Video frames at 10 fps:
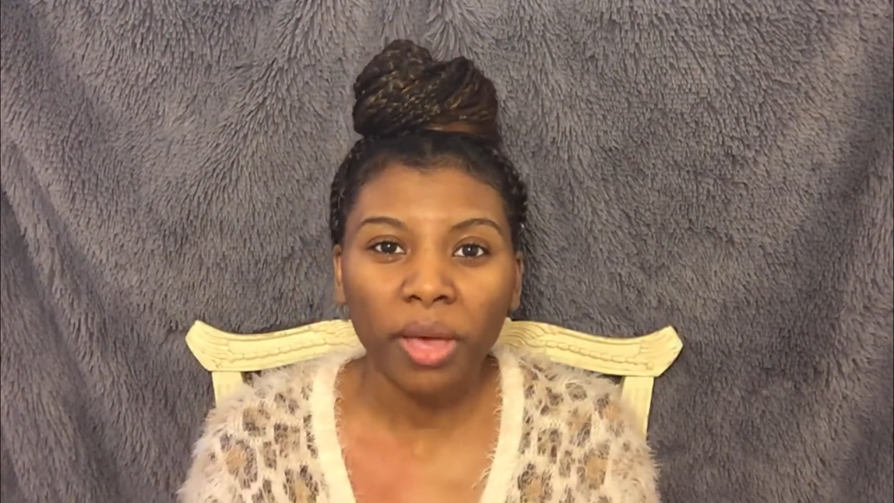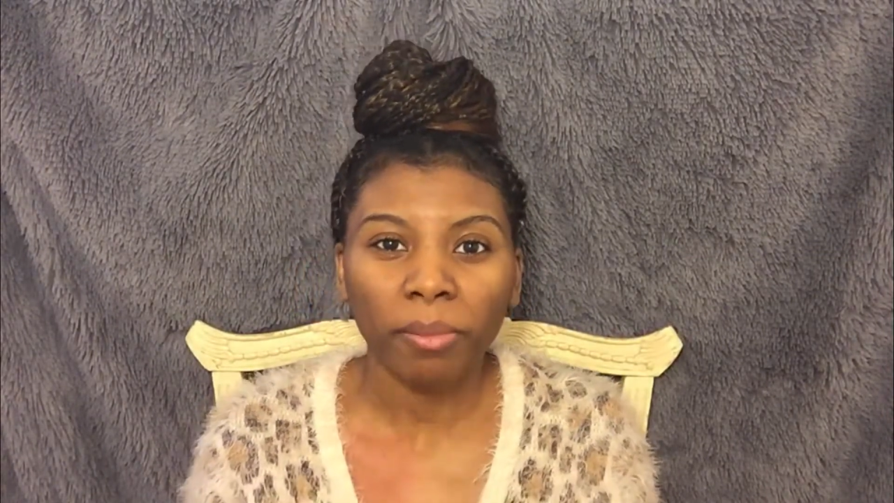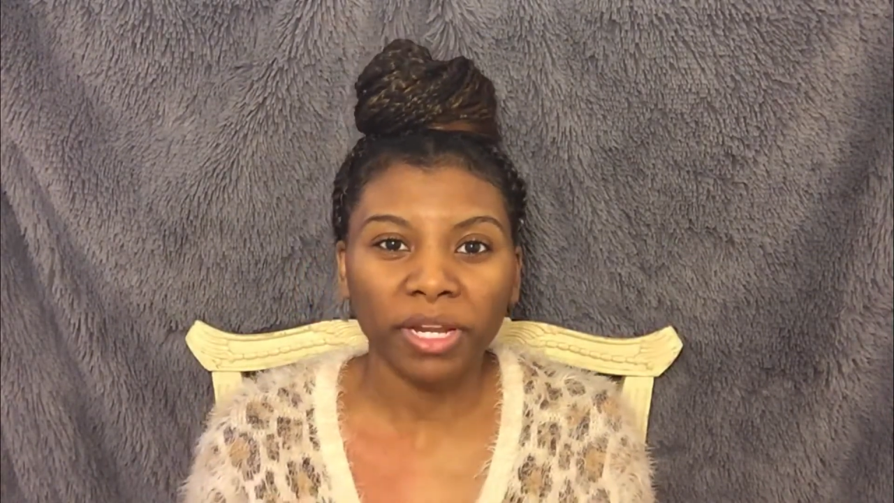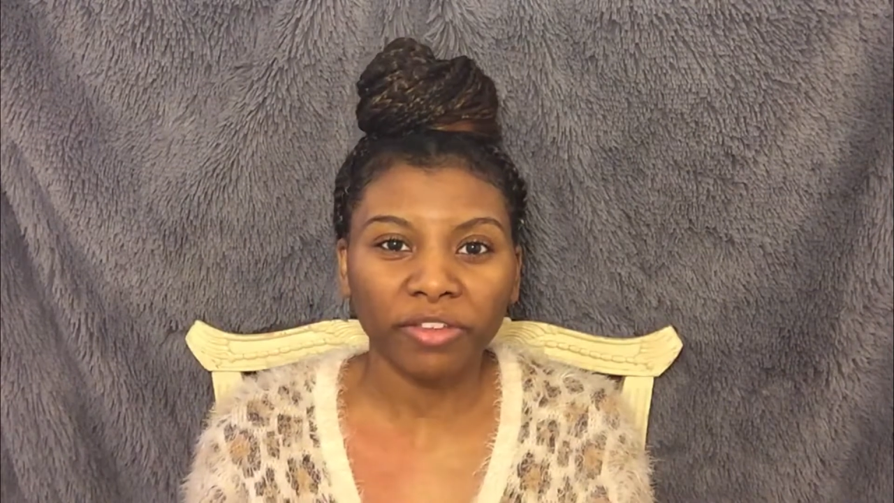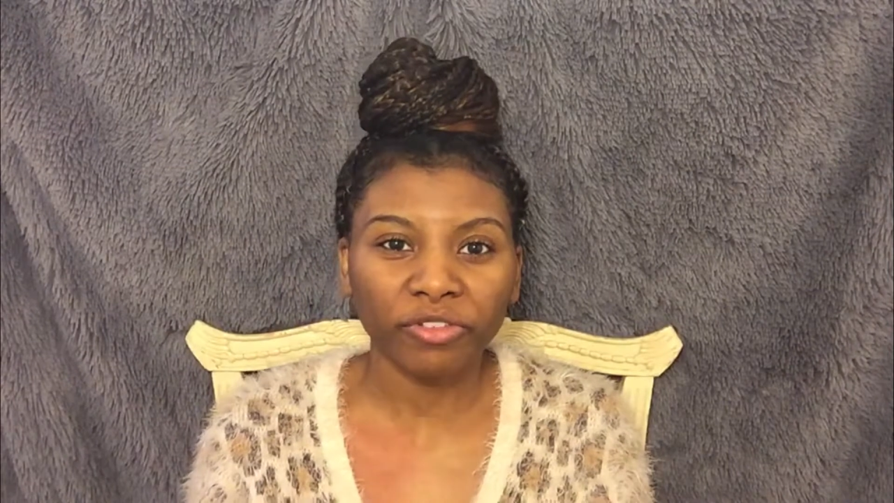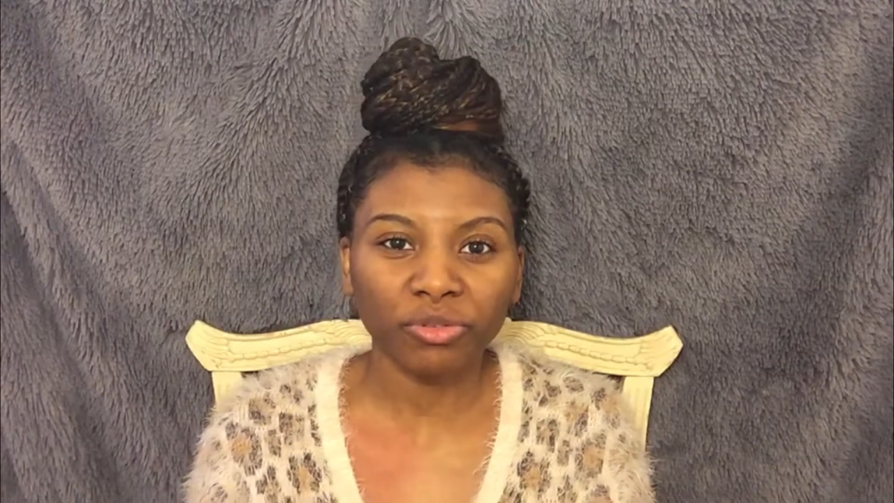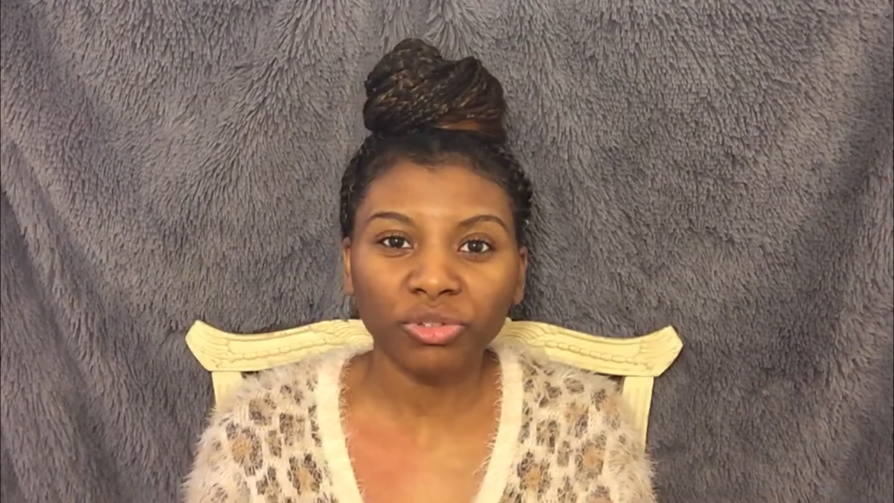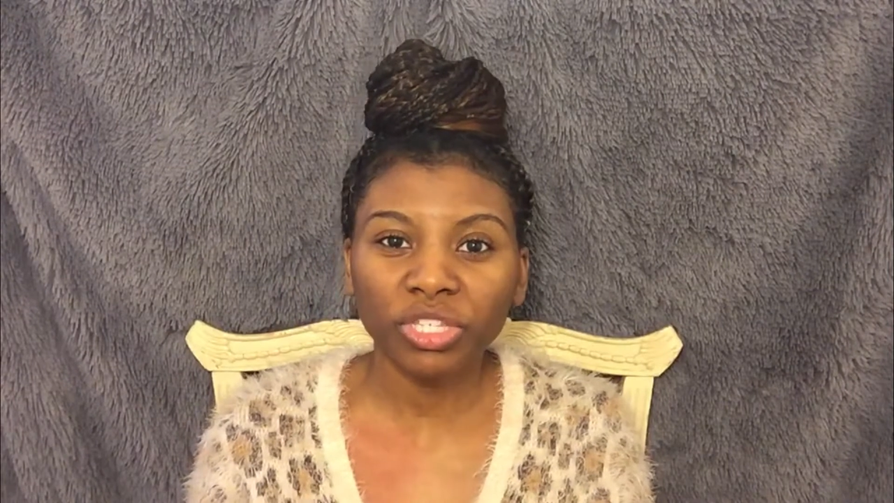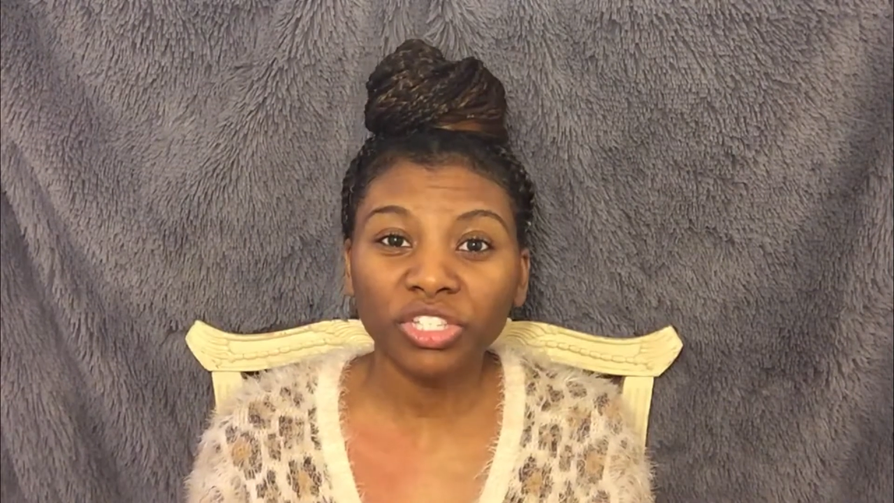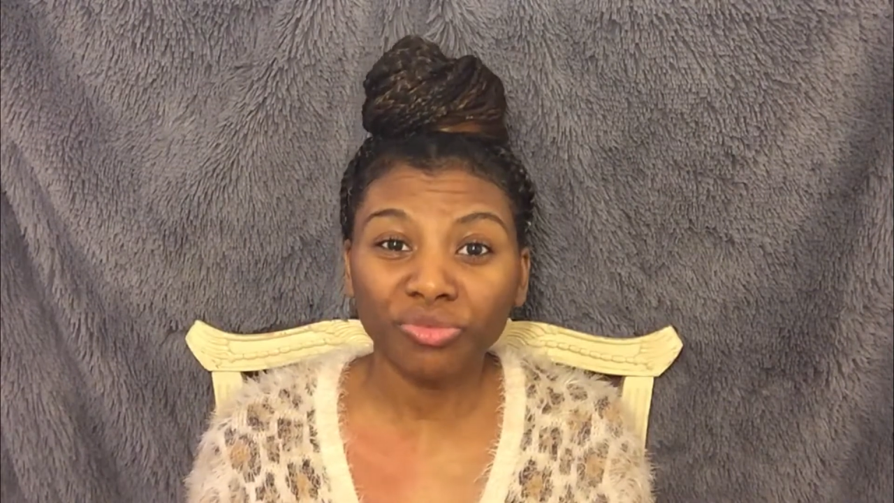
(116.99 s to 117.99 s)
But if you do
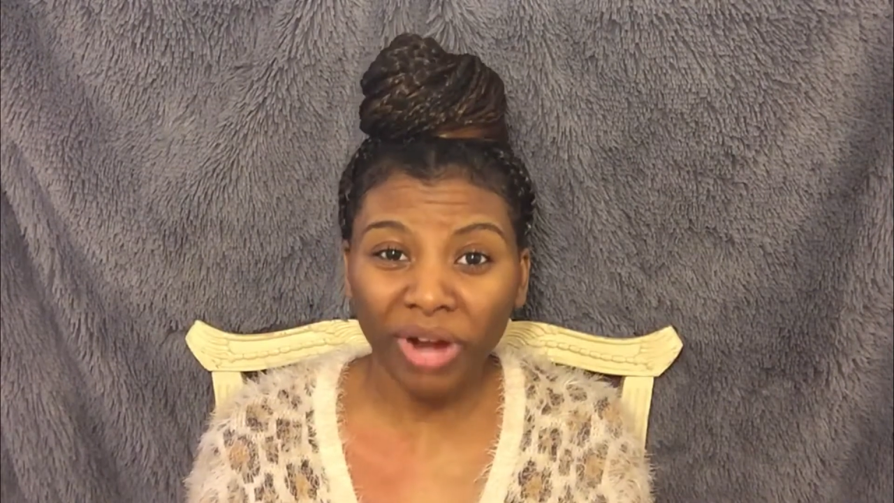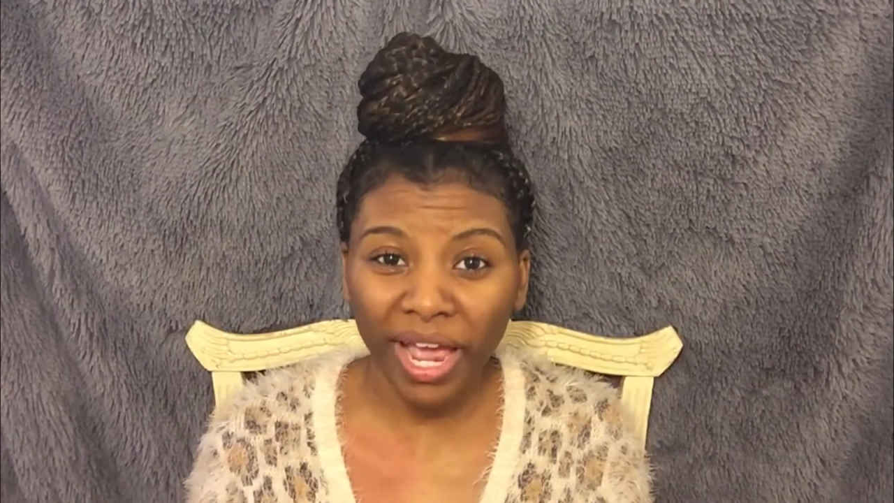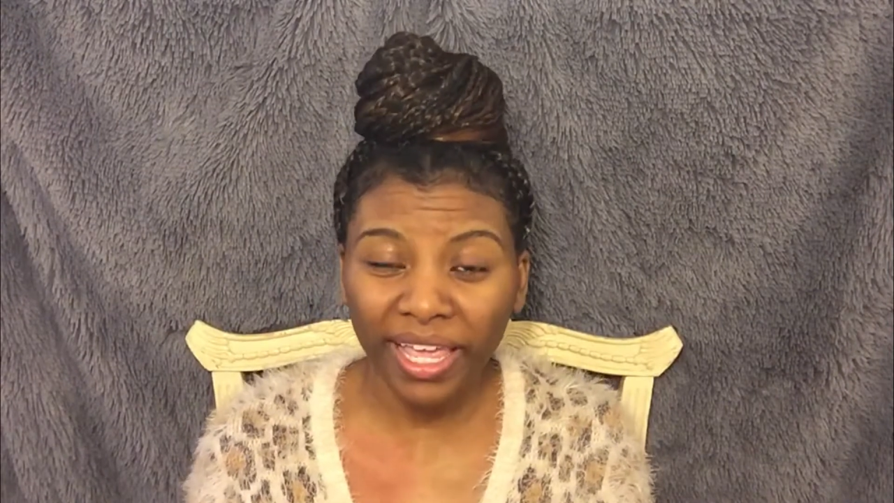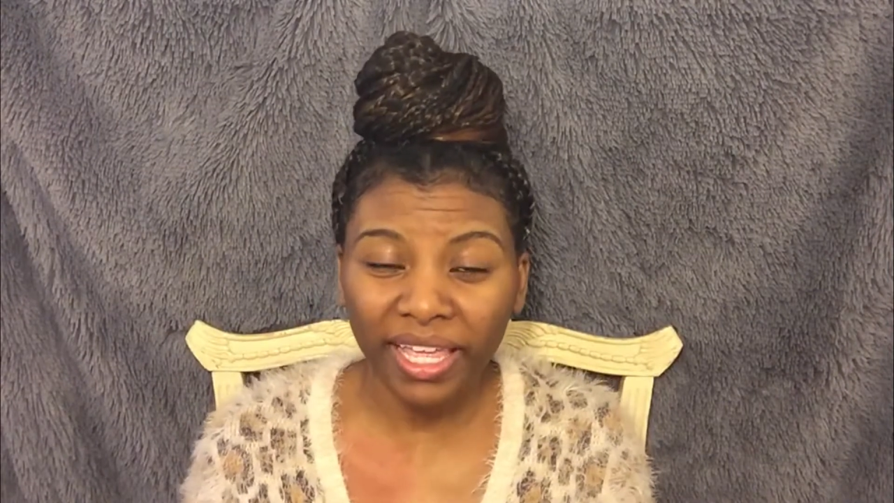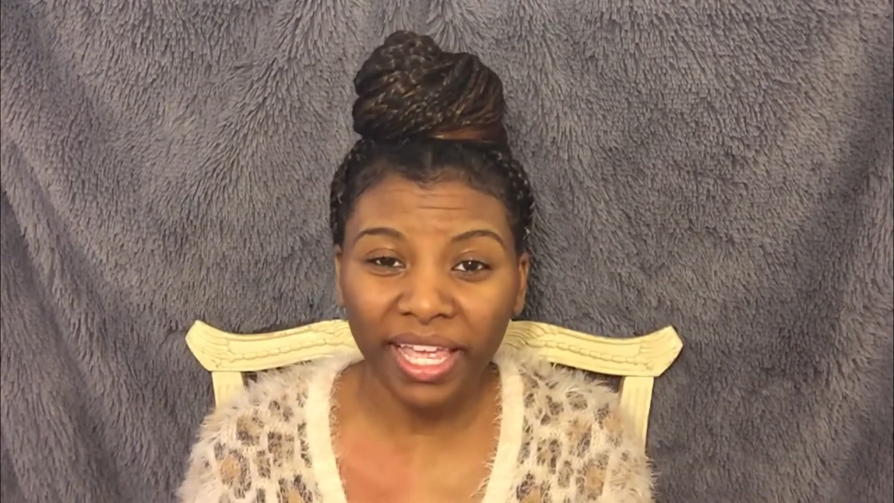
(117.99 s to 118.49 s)
this right